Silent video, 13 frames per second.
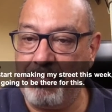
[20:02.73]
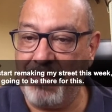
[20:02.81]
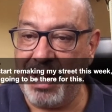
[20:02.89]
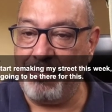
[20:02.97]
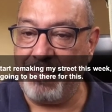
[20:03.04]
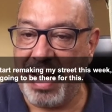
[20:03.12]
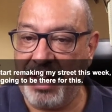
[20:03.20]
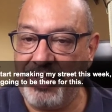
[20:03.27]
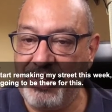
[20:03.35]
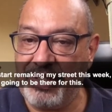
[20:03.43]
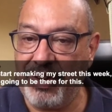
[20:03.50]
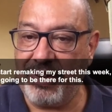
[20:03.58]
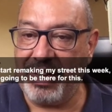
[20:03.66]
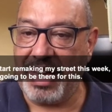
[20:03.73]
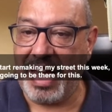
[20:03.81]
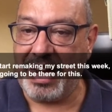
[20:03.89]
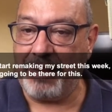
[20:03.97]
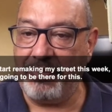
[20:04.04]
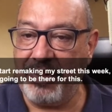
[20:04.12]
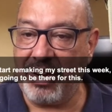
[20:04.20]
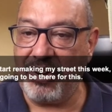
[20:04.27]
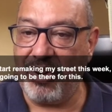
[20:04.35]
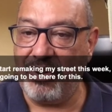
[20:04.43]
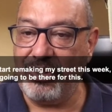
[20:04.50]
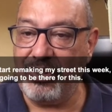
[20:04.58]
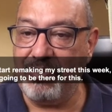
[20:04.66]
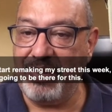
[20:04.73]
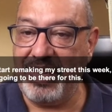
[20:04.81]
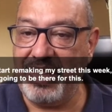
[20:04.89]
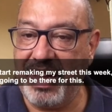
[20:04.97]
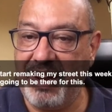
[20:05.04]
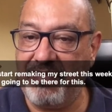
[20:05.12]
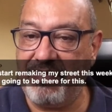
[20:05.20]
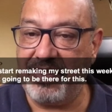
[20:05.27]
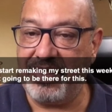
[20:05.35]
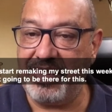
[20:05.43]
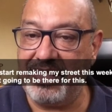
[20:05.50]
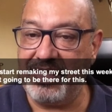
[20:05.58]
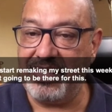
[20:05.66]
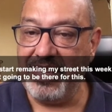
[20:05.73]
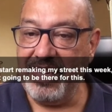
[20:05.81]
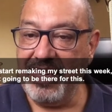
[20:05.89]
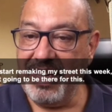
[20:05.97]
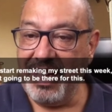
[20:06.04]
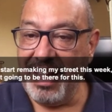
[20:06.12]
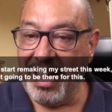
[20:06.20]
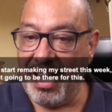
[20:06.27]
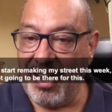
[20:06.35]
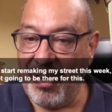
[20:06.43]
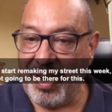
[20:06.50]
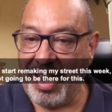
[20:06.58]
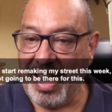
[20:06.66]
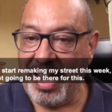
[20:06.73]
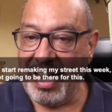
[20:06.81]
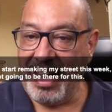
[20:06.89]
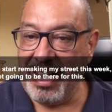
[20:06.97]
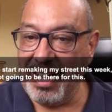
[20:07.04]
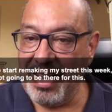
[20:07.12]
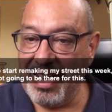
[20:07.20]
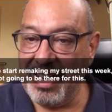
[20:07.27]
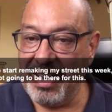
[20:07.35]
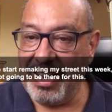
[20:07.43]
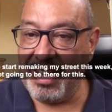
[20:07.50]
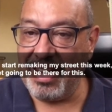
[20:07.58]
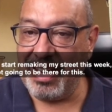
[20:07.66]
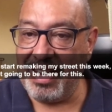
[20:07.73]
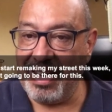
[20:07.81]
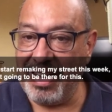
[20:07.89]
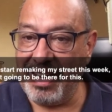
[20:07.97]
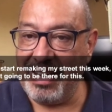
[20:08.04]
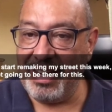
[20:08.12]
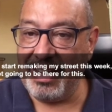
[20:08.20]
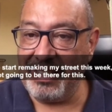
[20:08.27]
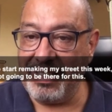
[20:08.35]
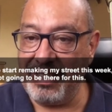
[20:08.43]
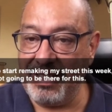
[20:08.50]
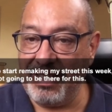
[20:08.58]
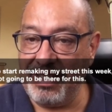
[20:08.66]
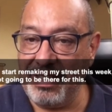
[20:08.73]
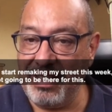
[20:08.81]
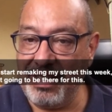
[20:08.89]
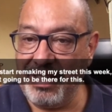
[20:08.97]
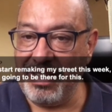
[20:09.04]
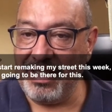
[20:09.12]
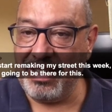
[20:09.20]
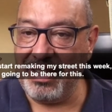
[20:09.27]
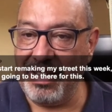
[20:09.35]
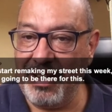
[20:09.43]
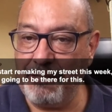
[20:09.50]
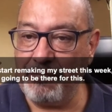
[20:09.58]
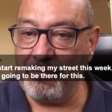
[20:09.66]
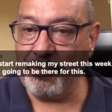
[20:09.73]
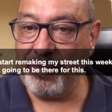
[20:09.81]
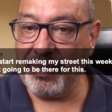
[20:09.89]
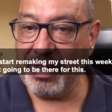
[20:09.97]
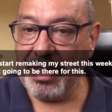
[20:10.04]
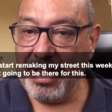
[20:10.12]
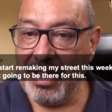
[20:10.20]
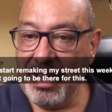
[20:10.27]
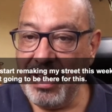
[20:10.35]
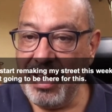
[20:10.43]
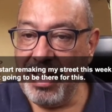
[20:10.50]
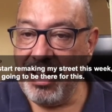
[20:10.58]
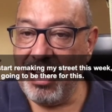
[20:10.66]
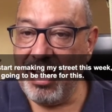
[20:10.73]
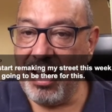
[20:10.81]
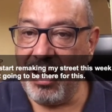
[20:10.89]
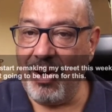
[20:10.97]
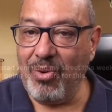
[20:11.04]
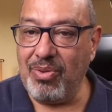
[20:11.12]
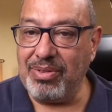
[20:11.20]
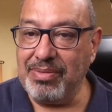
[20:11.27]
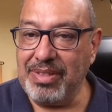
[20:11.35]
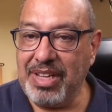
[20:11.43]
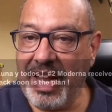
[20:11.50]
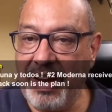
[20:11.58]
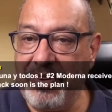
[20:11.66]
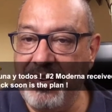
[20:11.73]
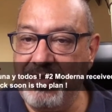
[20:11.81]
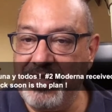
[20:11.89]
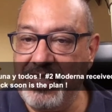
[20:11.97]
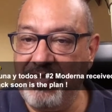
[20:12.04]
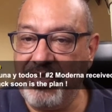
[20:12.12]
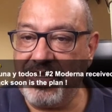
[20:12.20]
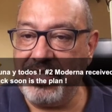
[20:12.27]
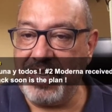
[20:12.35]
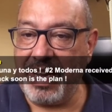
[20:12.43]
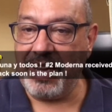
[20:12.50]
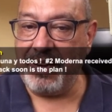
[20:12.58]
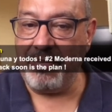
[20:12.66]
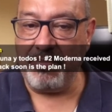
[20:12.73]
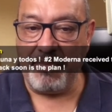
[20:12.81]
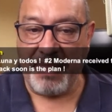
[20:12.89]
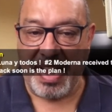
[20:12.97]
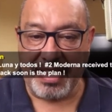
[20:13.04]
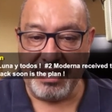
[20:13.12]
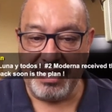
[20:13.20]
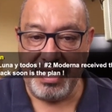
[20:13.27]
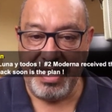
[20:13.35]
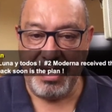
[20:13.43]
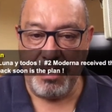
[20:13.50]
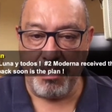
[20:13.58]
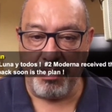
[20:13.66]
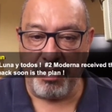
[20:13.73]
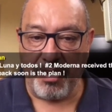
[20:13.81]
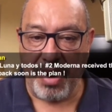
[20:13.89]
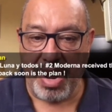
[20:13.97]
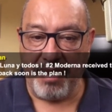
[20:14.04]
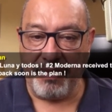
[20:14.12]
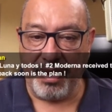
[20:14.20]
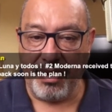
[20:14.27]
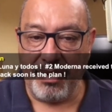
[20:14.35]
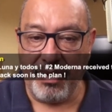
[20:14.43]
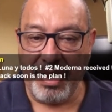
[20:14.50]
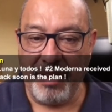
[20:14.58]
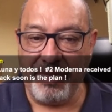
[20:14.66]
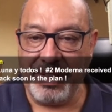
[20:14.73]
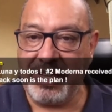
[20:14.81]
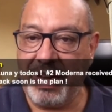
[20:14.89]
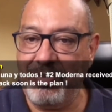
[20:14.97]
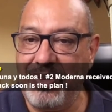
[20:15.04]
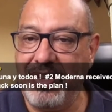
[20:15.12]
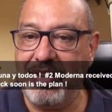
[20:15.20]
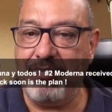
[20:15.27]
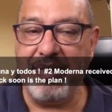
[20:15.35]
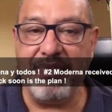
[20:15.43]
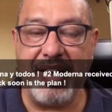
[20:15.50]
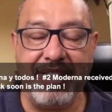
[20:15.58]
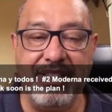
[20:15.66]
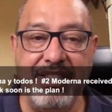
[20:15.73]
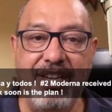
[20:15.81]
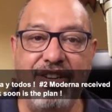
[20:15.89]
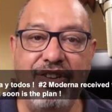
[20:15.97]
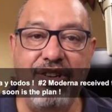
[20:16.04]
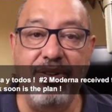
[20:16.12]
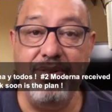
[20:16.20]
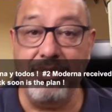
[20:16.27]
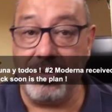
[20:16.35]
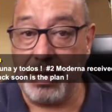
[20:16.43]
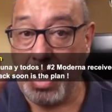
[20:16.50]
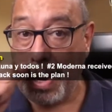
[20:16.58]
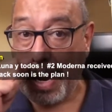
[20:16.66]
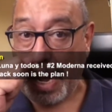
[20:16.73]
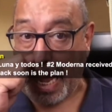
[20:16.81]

to be a mud bath. So glad I'm not going to be there for this. Okay. Uh, let's see. Oh, Karen received her second vaccine. Bravo. Every time you give me vaccine news.